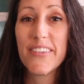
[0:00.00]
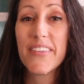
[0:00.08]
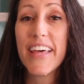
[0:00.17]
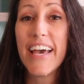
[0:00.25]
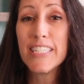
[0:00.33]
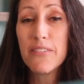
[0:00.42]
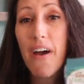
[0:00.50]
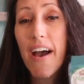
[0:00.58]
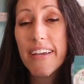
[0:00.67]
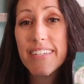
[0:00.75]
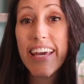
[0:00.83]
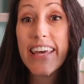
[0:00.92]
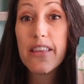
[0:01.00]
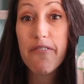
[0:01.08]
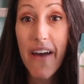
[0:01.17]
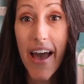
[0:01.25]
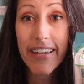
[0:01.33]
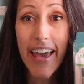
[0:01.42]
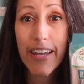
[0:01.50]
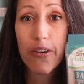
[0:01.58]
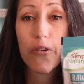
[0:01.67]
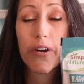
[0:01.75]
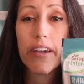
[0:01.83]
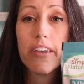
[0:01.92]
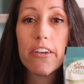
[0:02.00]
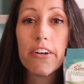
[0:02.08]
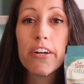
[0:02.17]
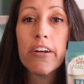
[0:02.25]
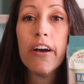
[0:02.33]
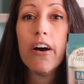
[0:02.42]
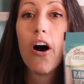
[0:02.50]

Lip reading: So the last find in the fat category here